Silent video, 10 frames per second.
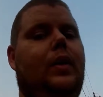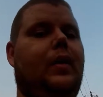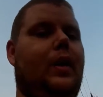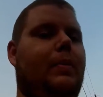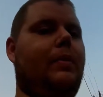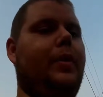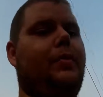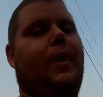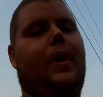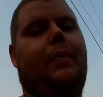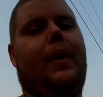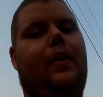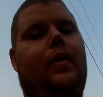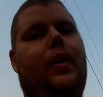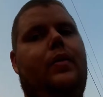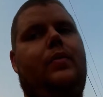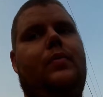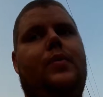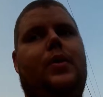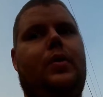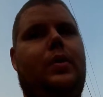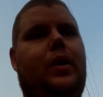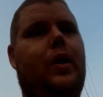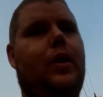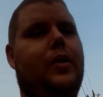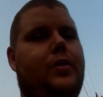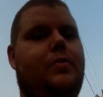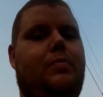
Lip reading: Then I'm gonna put the belly pan on it so that the car's